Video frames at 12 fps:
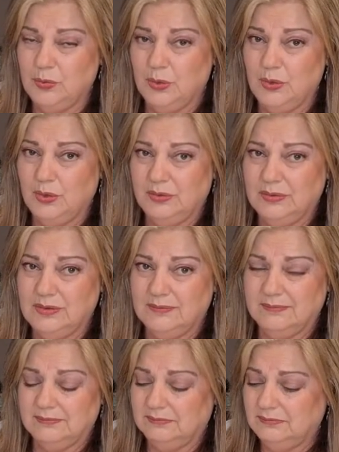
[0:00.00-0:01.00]
world
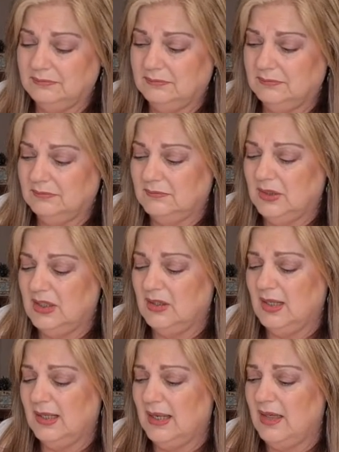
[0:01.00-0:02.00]
and
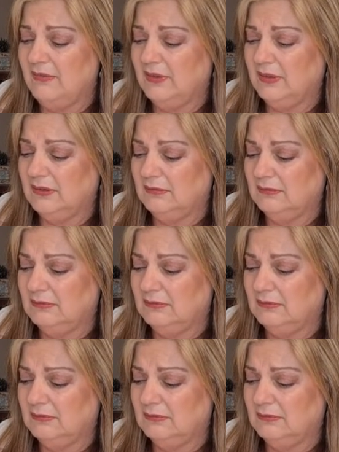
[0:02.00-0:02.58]
I love it.